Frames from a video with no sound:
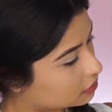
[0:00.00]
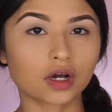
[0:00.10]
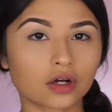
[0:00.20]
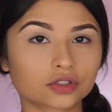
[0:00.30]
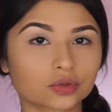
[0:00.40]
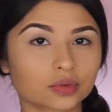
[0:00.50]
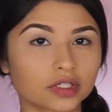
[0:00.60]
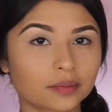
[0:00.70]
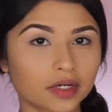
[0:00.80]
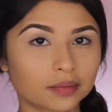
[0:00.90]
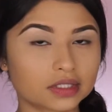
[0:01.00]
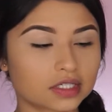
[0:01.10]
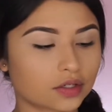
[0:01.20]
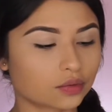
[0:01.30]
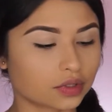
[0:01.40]
Also really
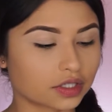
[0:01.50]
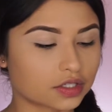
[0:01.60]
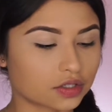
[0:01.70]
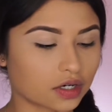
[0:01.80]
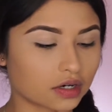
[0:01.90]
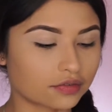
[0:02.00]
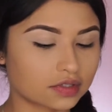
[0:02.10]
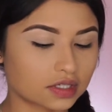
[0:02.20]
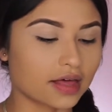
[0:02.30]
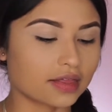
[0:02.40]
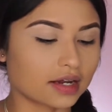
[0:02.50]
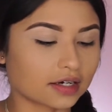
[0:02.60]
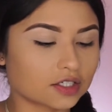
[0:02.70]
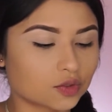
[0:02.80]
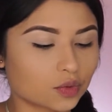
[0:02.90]
pigmented, really soft. And the
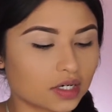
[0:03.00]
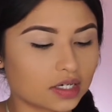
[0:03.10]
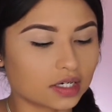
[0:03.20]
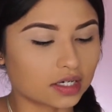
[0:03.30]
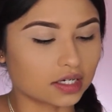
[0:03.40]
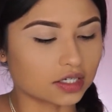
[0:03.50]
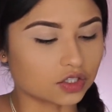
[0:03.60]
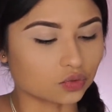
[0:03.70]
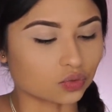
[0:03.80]
next one is